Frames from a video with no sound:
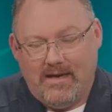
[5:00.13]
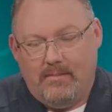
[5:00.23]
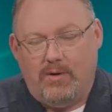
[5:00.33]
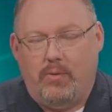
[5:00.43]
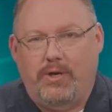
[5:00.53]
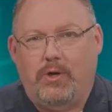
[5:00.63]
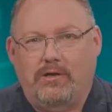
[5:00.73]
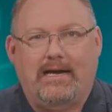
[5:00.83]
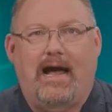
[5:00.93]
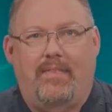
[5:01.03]
but when you
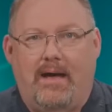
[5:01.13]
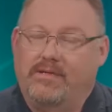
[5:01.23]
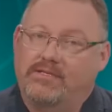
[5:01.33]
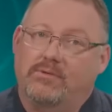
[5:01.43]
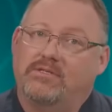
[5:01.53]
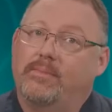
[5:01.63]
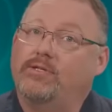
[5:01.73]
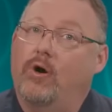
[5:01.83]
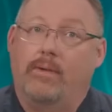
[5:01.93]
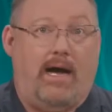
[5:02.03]
click on them, this is what somebody
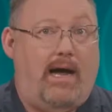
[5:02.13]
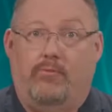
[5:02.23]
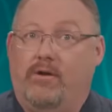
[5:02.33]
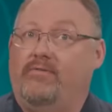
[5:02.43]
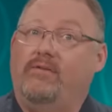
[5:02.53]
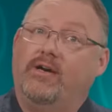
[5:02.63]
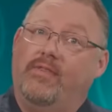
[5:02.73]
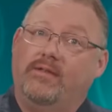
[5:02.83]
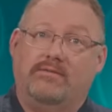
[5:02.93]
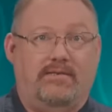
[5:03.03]
told me, I would have never done
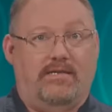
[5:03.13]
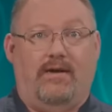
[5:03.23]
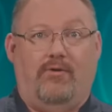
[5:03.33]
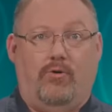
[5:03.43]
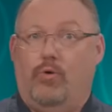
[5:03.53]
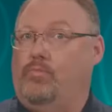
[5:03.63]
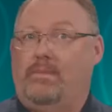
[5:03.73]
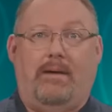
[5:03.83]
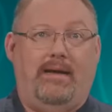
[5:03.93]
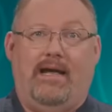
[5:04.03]
this, never, nope,
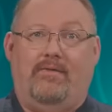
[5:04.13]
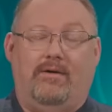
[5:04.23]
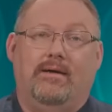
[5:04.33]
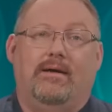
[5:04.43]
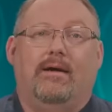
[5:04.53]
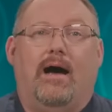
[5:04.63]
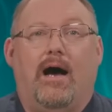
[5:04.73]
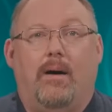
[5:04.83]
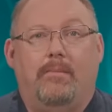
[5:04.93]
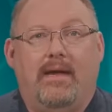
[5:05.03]
not me ever,
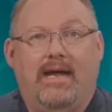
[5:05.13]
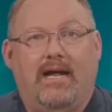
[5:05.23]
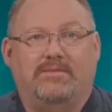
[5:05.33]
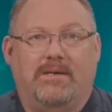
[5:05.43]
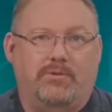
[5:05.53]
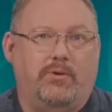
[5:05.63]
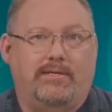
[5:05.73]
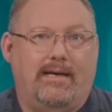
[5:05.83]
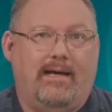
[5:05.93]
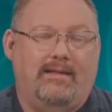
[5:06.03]
it comes up to
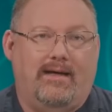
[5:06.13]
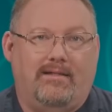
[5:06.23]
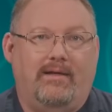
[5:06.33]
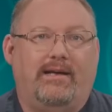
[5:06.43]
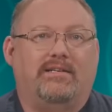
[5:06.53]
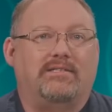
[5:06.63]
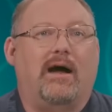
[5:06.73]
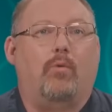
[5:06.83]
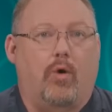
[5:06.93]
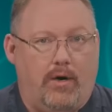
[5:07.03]
the link does
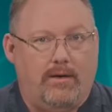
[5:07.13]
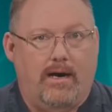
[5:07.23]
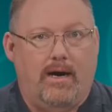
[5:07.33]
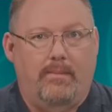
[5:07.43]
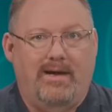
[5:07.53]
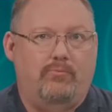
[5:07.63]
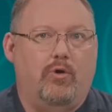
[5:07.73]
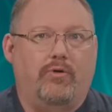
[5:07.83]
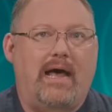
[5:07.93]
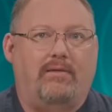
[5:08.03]
not work. It
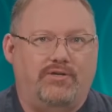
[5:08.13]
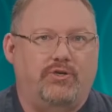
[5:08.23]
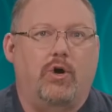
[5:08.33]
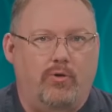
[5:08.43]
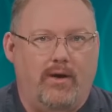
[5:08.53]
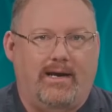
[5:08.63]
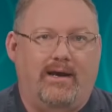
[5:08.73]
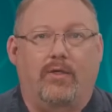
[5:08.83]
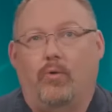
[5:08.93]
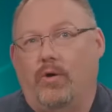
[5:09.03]
will not let you go look. In
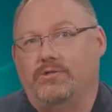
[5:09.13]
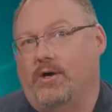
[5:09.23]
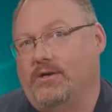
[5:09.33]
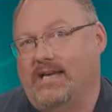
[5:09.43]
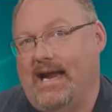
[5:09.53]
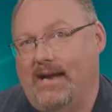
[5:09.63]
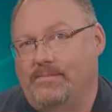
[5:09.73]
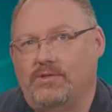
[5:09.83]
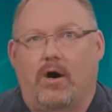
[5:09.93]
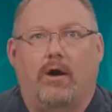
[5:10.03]
other words, our
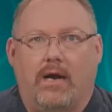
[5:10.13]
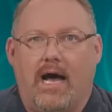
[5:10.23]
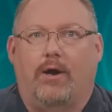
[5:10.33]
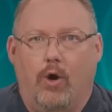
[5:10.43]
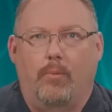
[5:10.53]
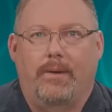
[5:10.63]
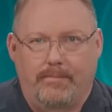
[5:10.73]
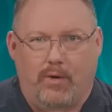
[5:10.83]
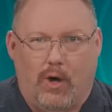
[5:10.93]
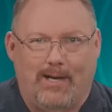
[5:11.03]
exams are not open
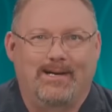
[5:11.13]
book.